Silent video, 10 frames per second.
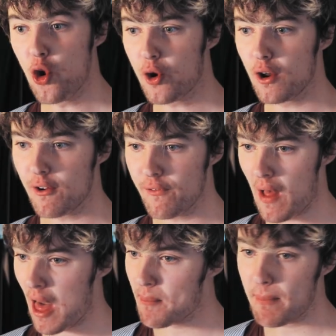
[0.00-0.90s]
You could have
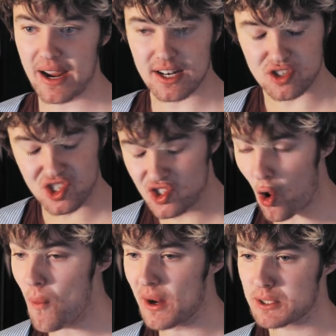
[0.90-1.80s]
made it
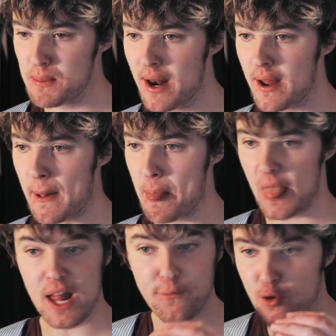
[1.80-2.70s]
so much better
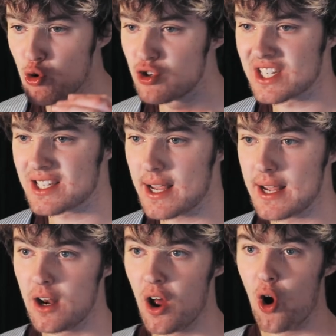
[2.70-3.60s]
if you just
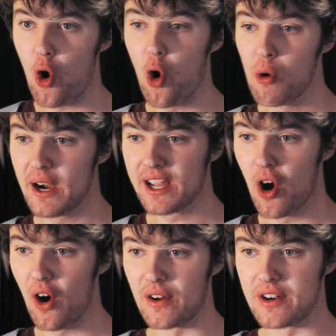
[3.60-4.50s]
said, oh my
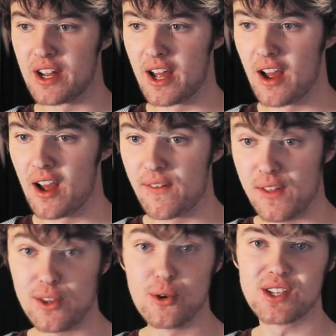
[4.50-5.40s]
God,
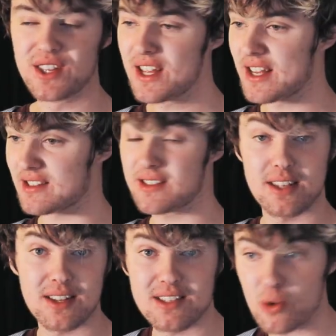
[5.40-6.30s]
they're using this.
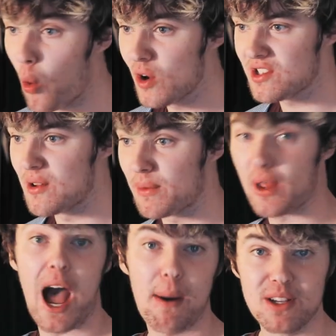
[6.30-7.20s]
This is awesome.
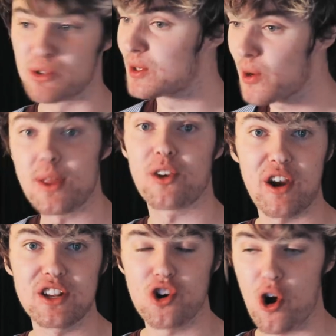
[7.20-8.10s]
Armies, we're doing a
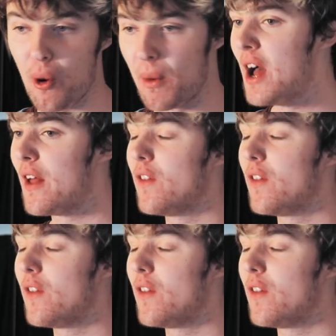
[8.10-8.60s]
great job.